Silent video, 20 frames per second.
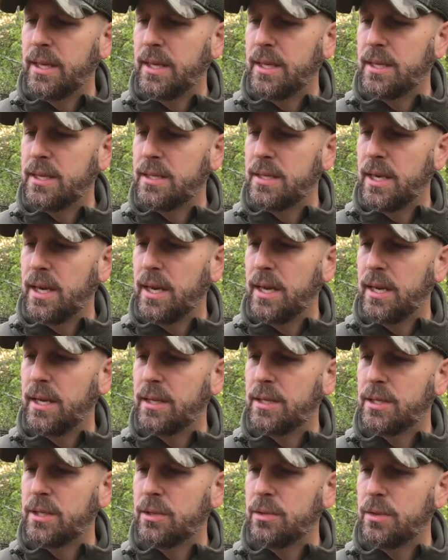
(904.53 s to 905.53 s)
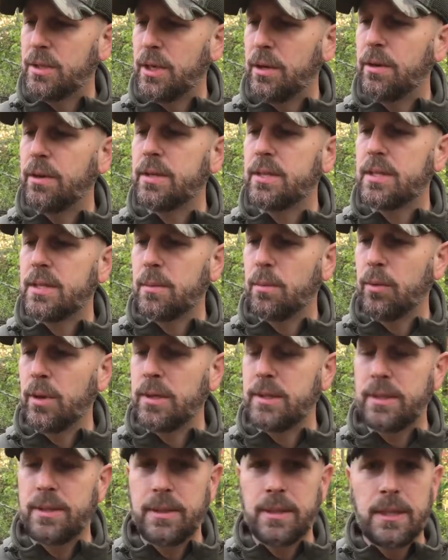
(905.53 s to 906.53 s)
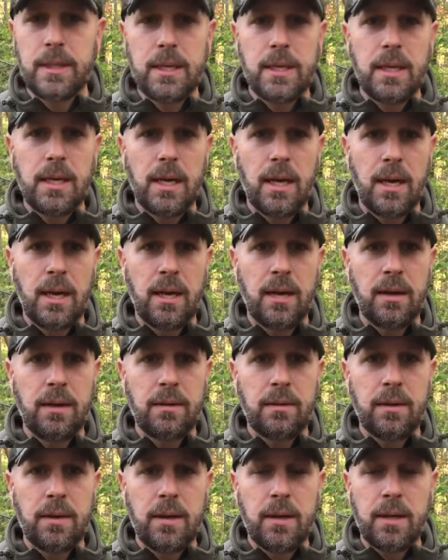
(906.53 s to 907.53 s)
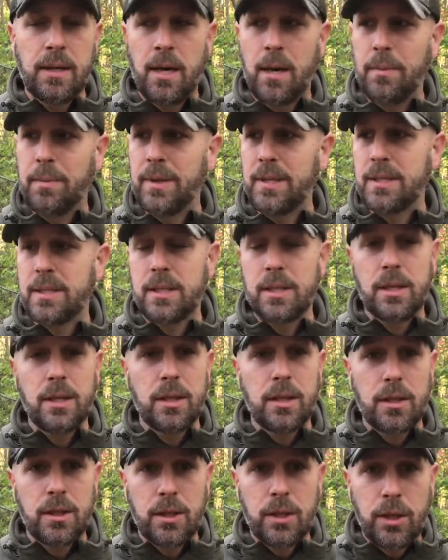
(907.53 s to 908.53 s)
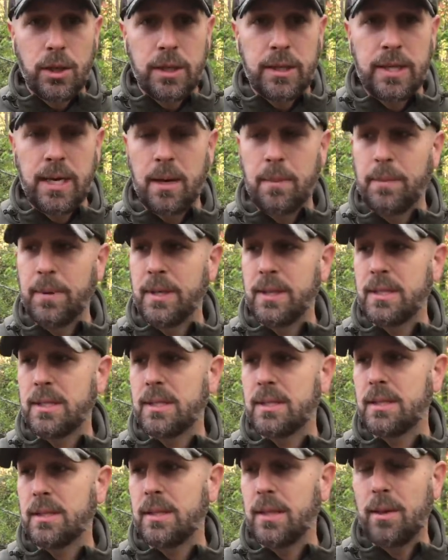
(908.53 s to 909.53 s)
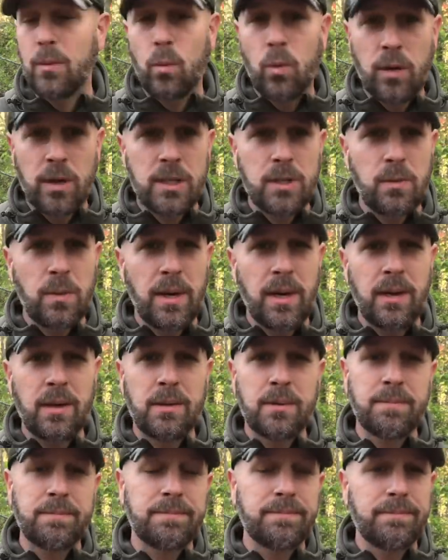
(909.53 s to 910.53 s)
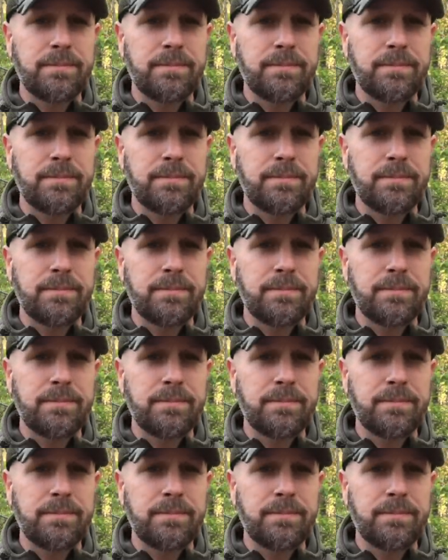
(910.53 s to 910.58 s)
is a Suunto, no, this is a Brunton uh, compass. Good compass, it works well.